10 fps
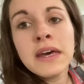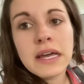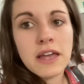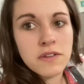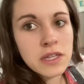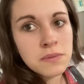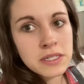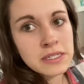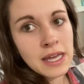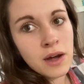giving them a
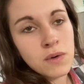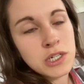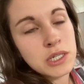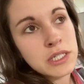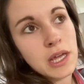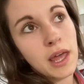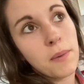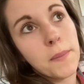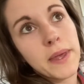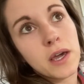discount, which is
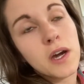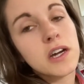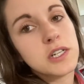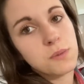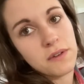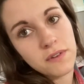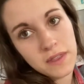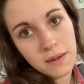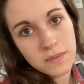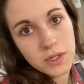encouragement for
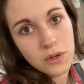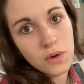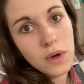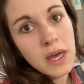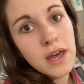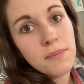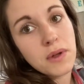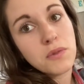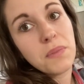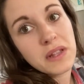them to
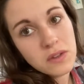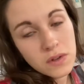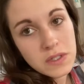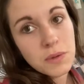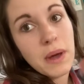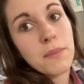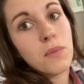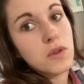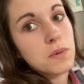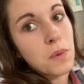build bundles to buy
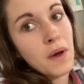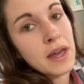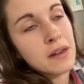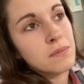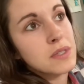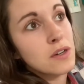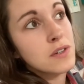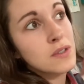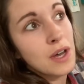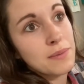multiple items. It
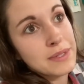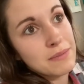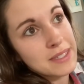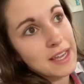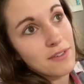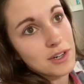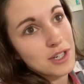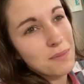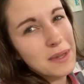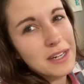also helps them save on
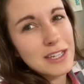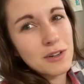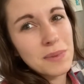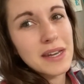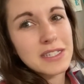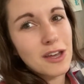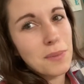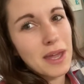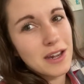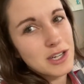shipping too, because they're
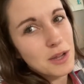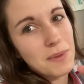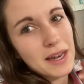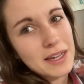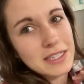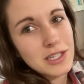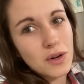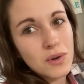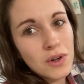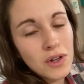paying shipping as a
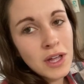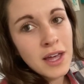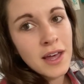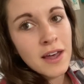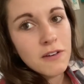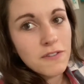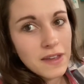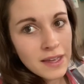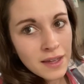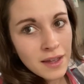total
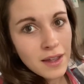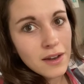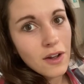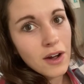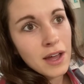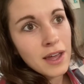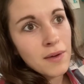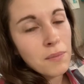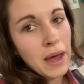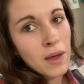fee, not
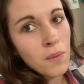by